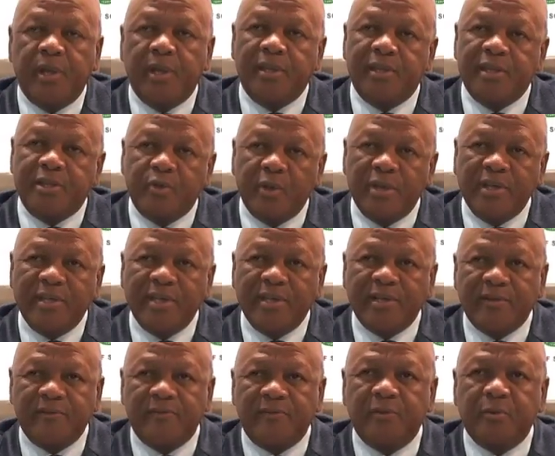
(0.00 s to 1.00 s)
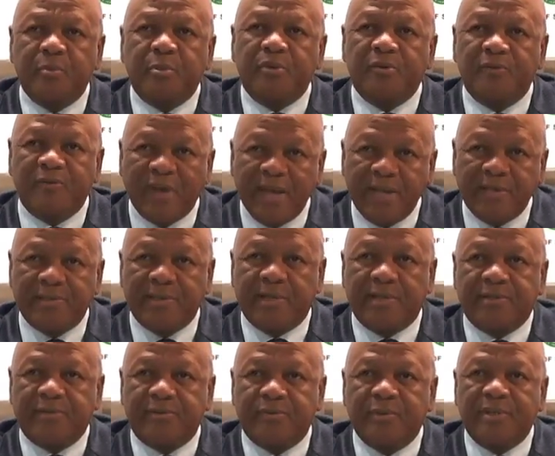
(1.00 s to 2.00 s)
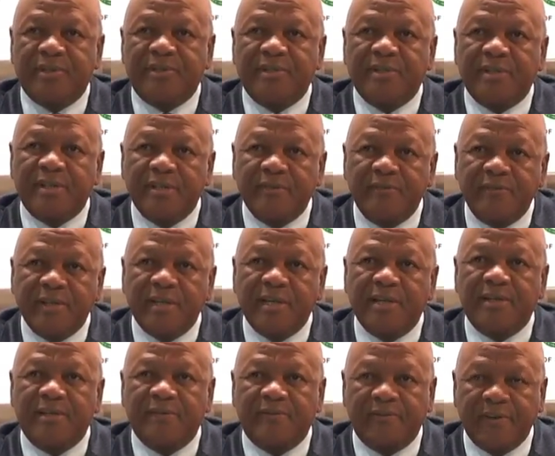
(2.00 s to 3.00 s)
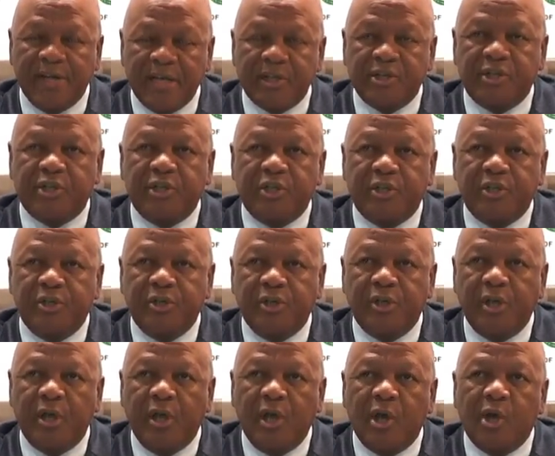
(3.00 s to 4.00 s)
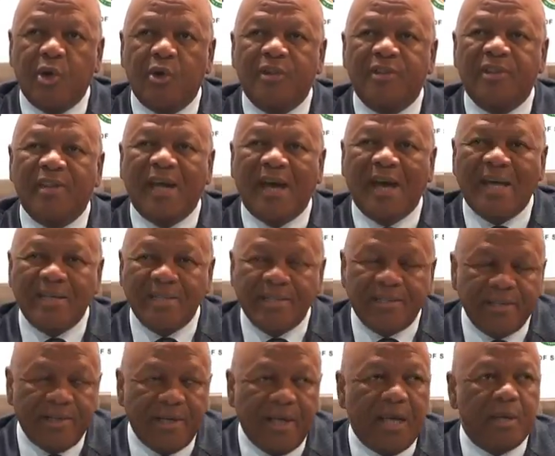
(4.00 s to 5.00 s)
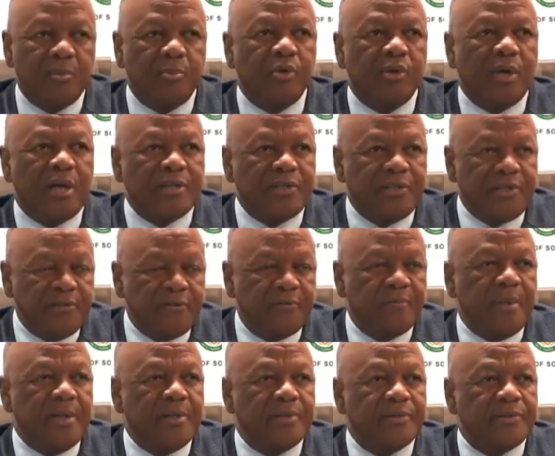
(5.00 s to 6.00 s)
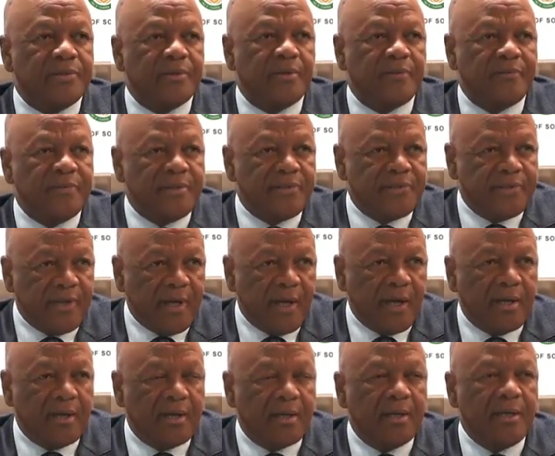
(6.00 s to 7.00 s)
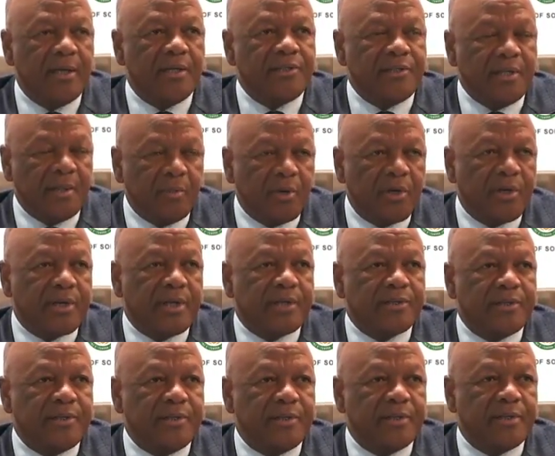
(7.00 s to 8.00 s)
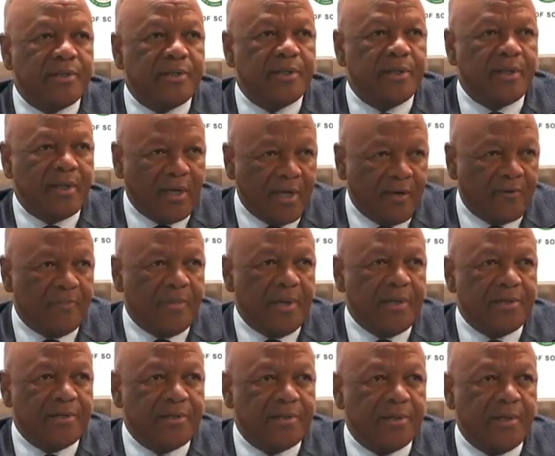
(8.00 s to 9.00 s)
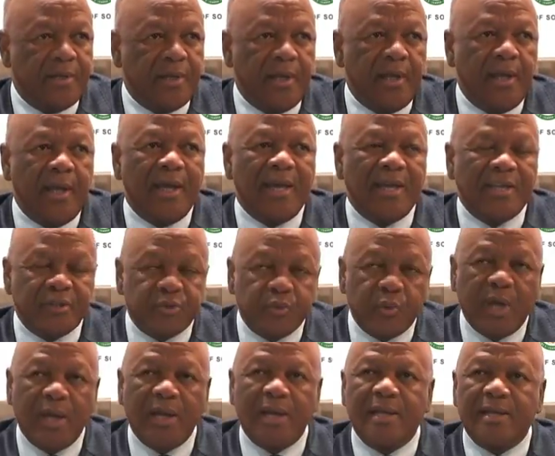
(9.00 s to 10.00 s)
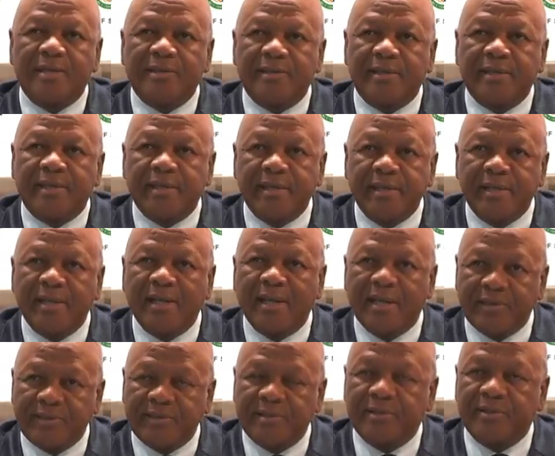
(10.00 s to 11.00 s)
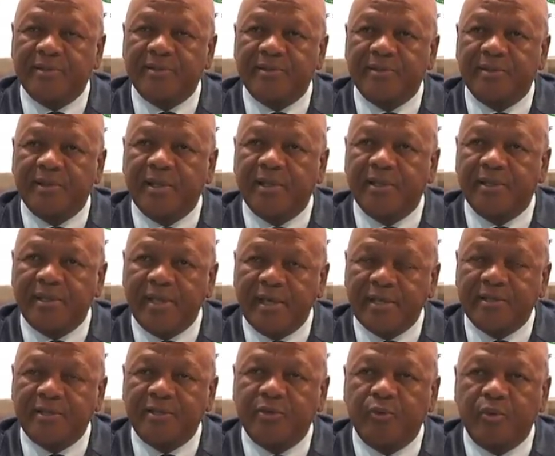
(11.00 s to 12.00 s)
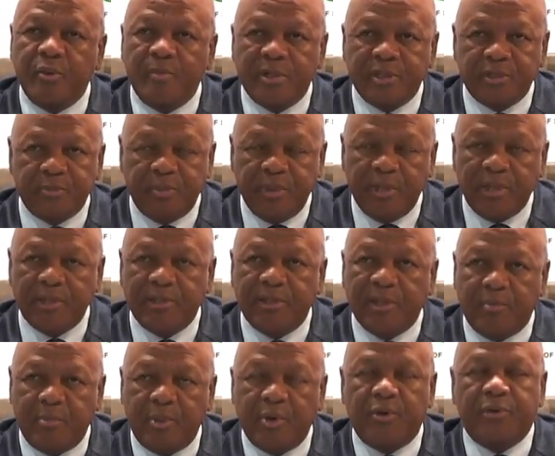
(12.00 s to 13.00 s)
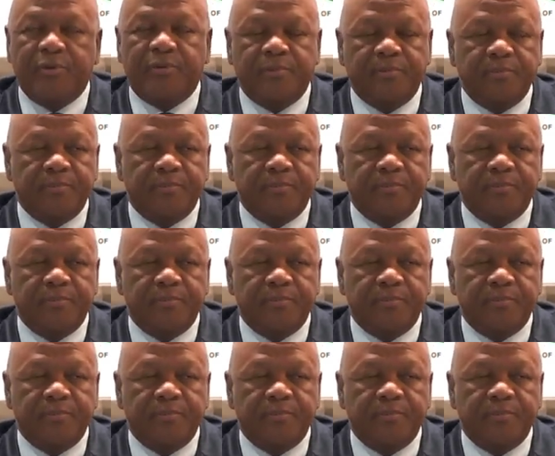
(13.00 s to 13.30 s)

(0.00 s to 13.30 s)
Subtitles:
The 20-year review provides us with significant reflection on the undeniable achievements of this young democratic government, as well as the key lessons that we must build upon.